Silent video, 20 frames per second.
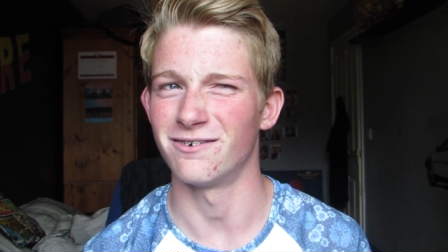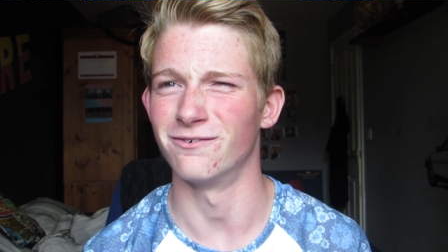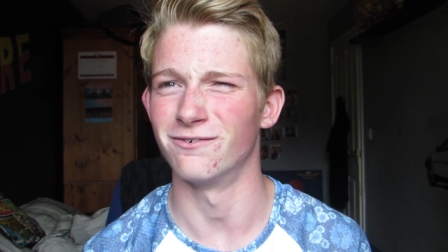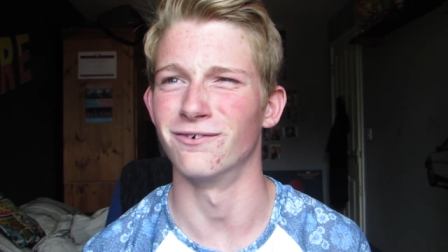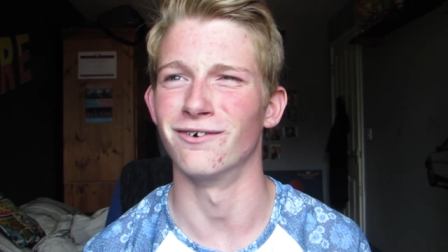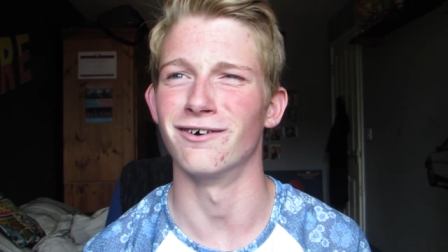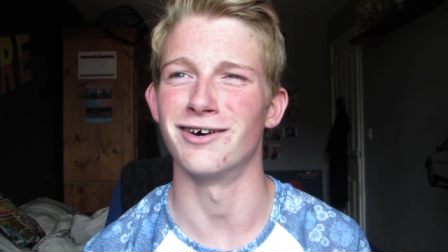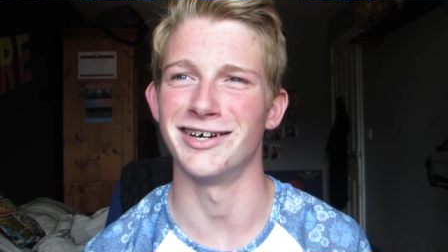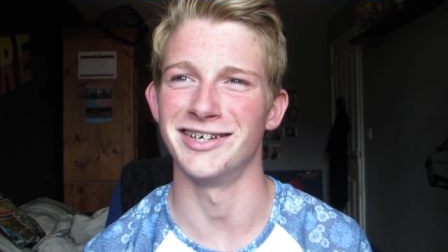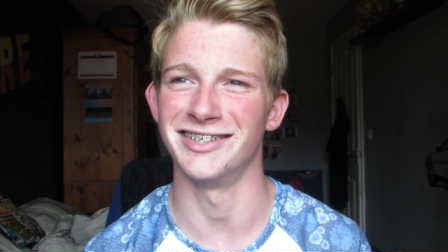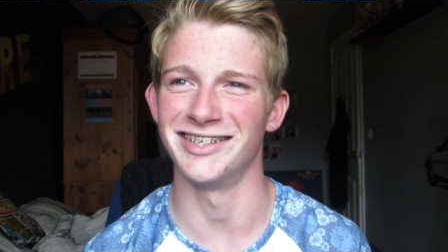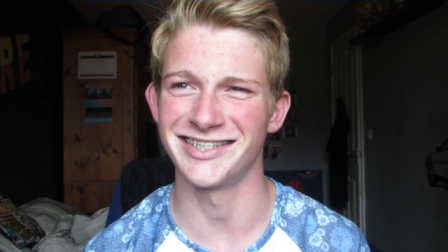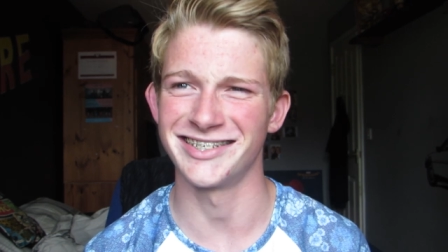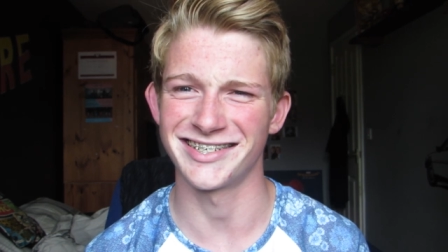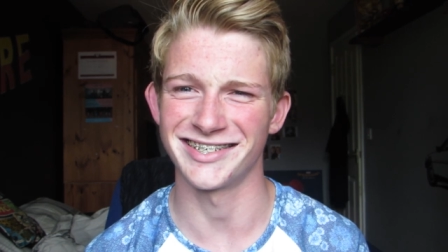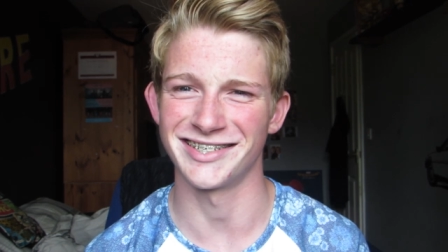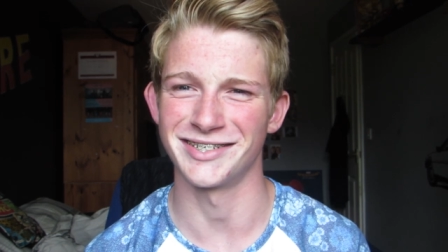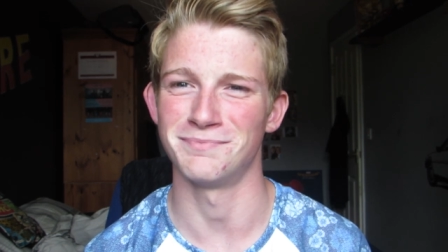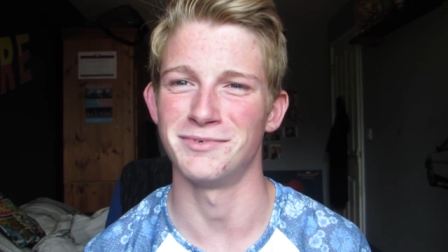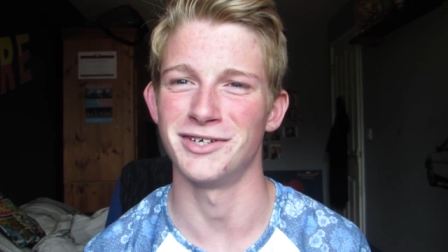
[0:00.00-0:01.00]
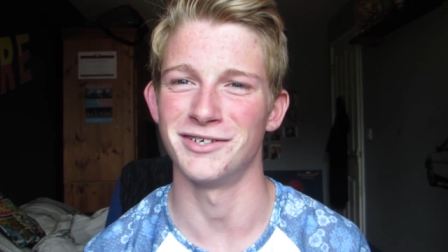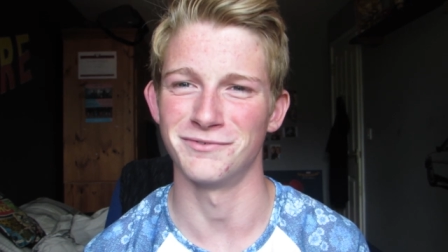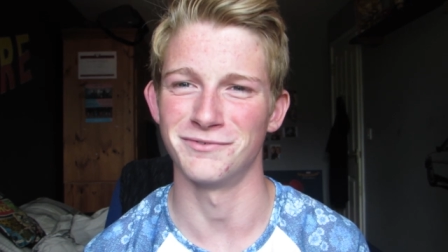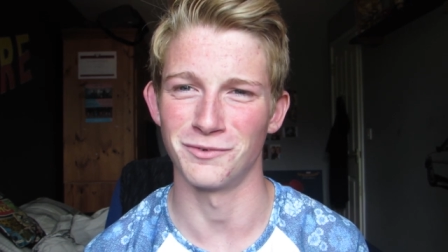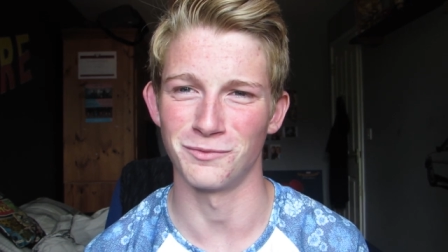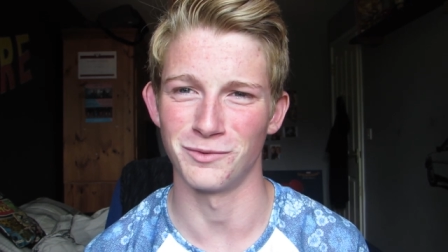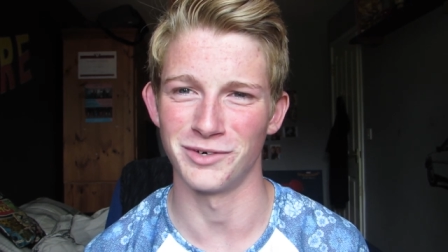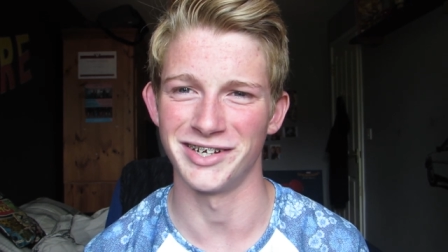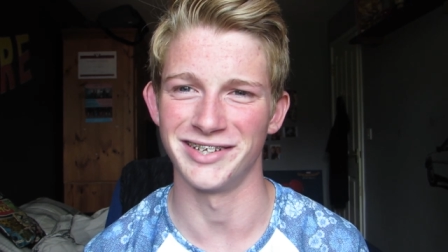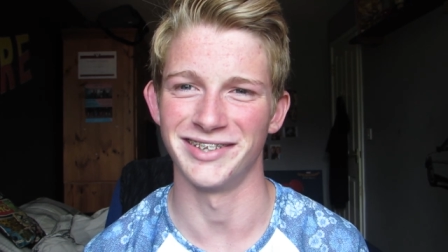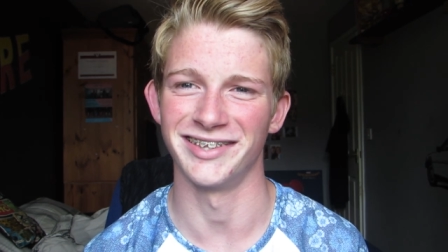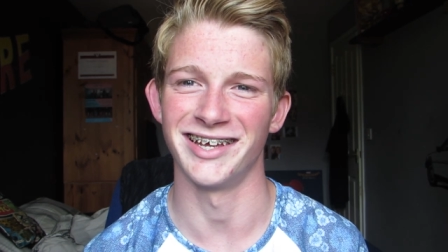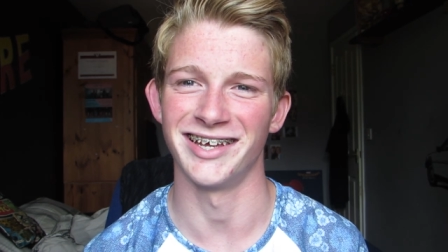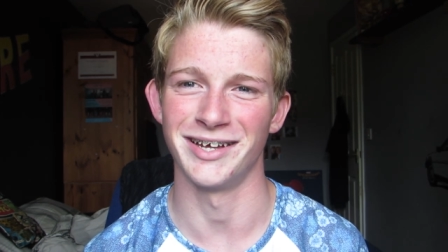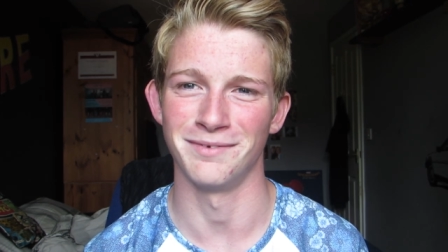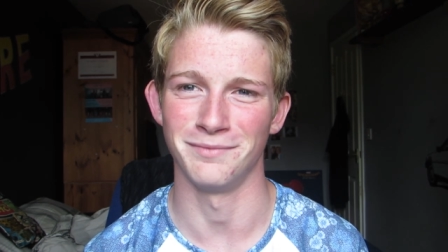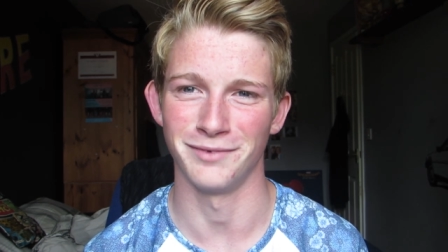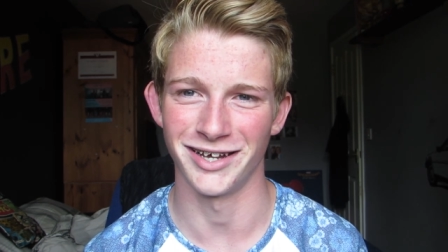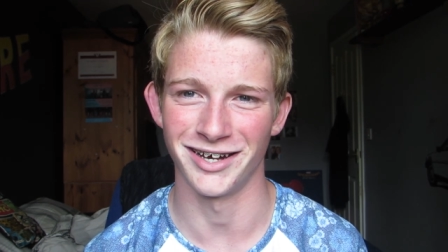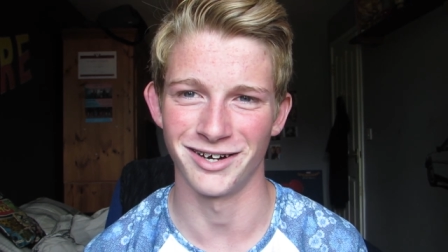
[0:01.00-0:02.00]
Right, this is a bit of a weird
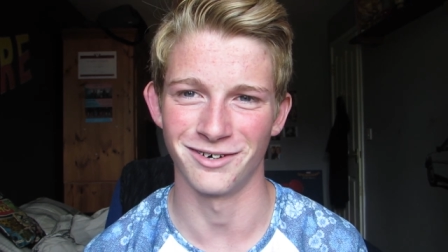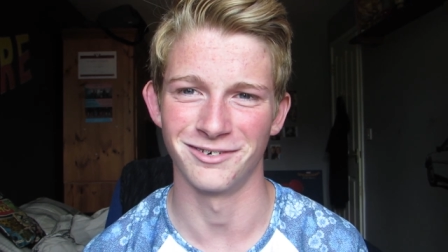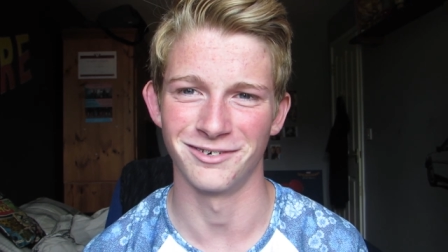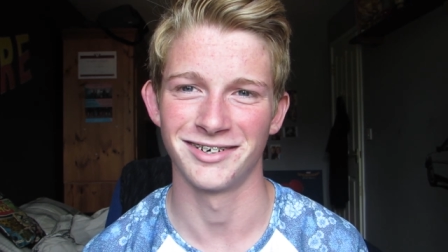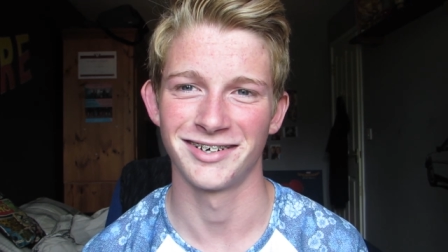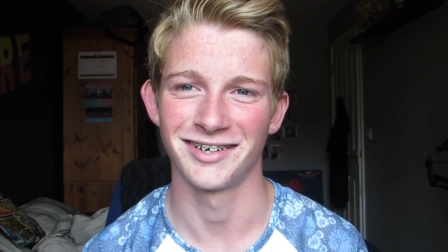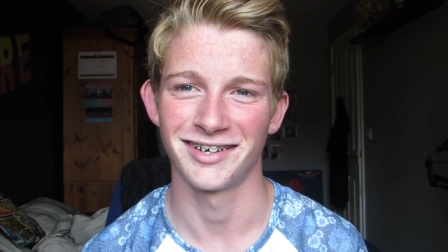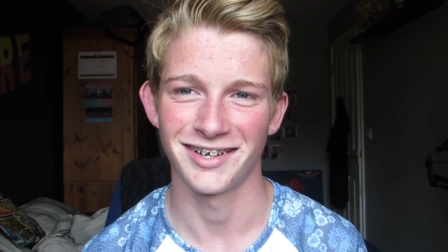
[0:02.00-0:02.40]
name now.